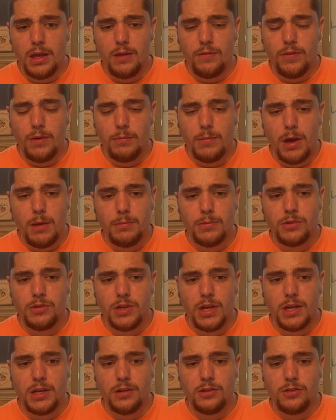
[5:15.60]
if I'm not
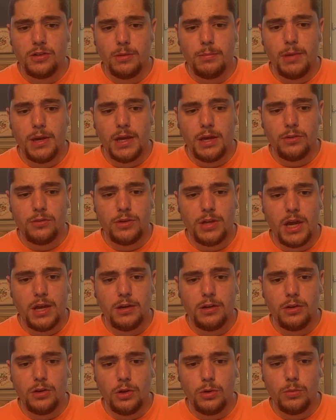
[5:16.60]
mistaken, somebody else
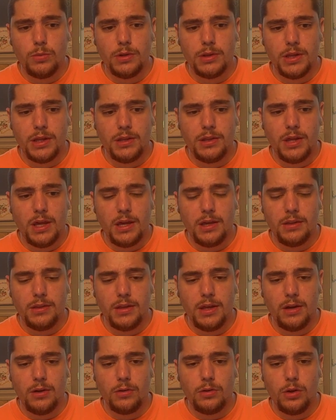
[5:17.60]
had a new one that they
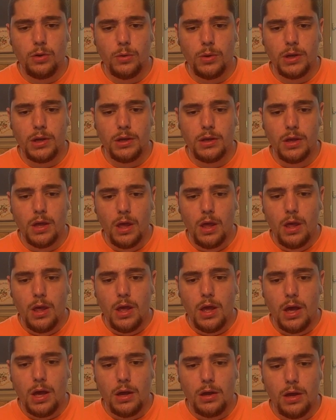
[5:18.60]
they're doing.
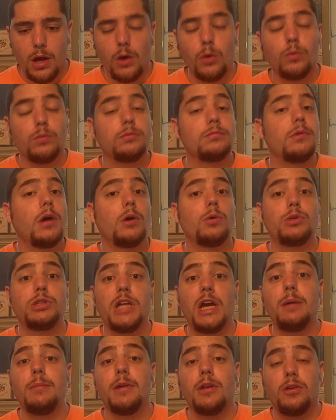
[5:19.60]
Uh, oh, oh,
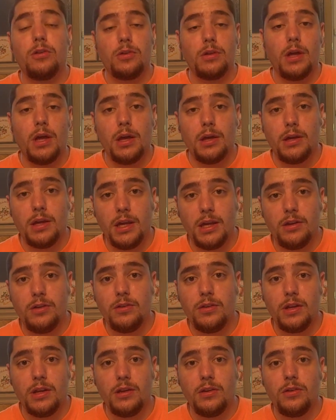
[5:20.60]
Sheamus, uh,
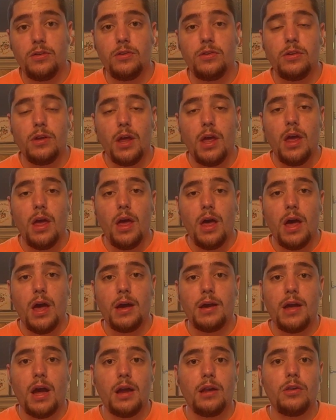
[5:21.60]
his his
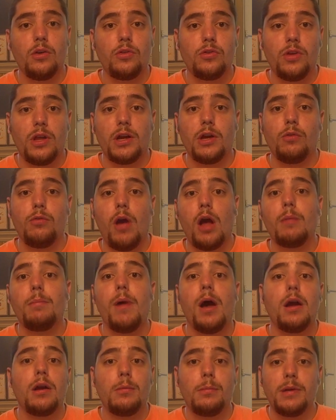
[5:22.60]
uh, kind of looks like a
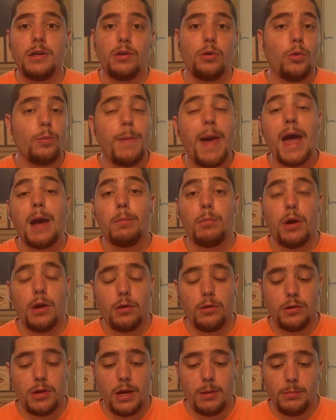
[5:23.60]
rock bottom into a
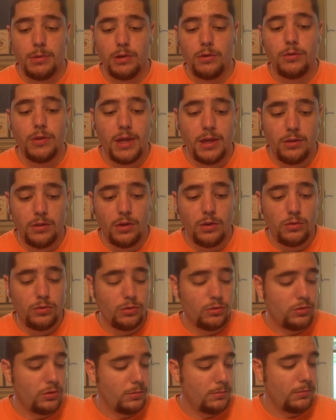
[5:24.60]
backbreaker type deal. That
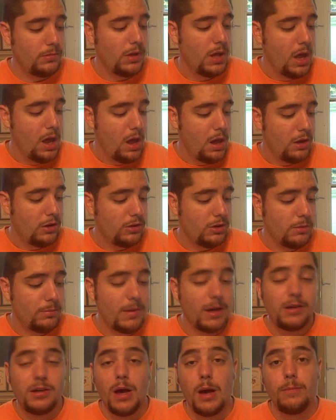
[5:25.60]
those are some some
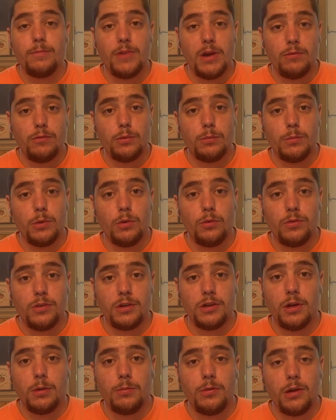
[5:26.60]
of my top favorite moves
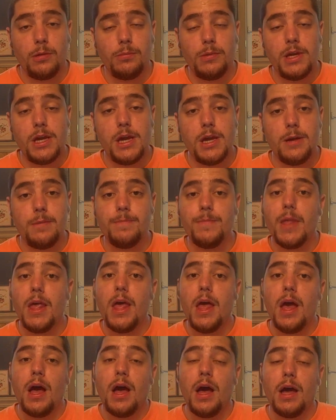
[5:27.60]
in WWE.
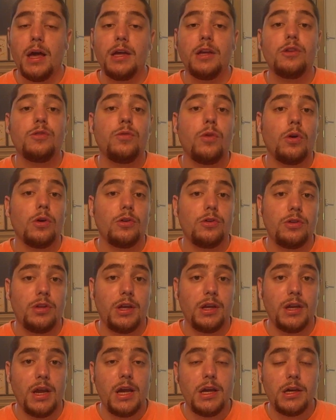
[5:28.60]
Uh, as far as
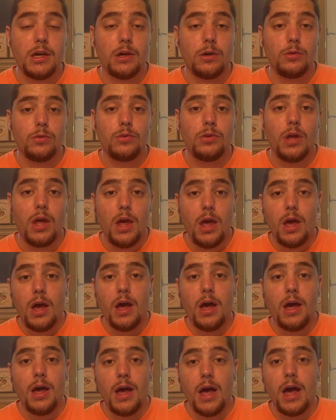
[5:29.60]
TNA goes,
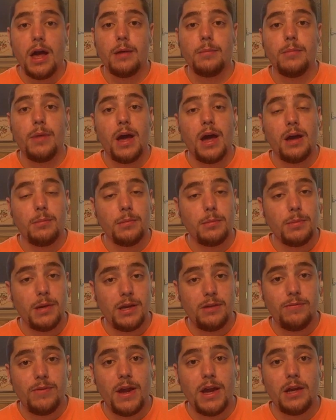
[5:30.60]
uh, I'm I'm a
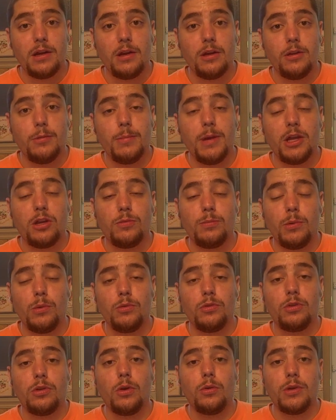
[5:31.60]
big fan of the best
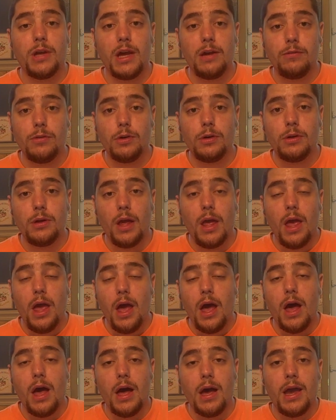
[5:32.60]
moonsault ever,
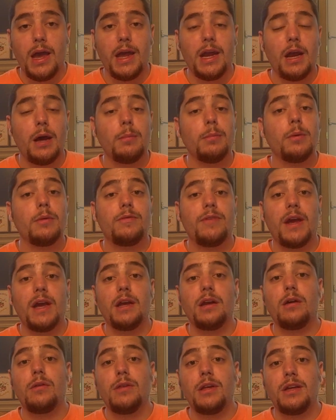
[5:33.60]
uh, and I'm a
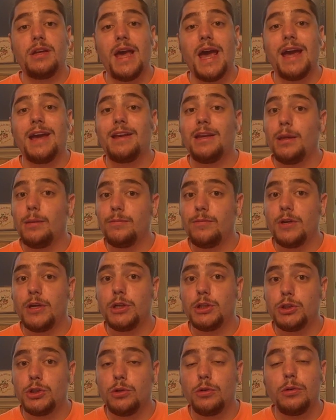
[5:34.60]
fan of the tag team
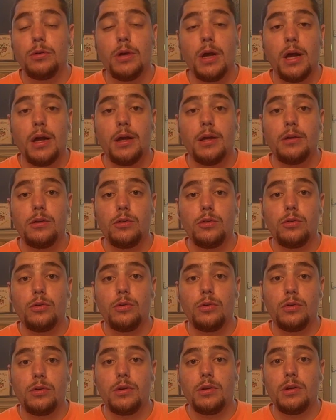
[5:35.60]
finisher.
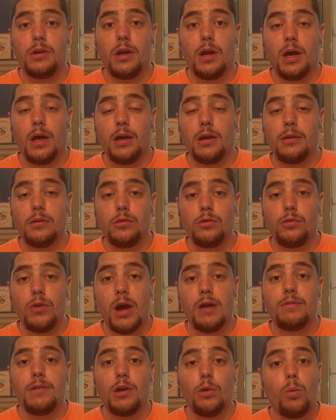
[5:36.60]

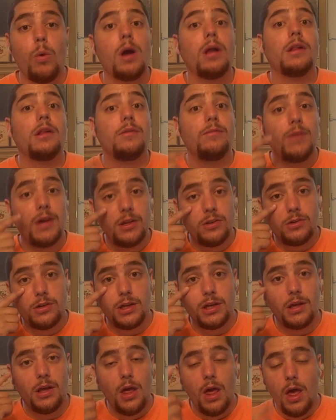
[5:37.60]
driving while
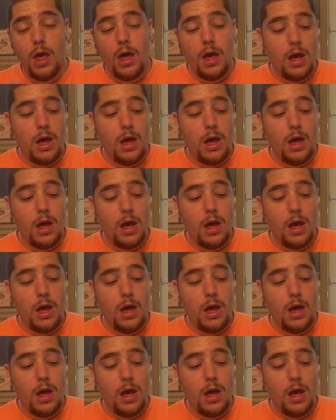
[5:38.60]
investing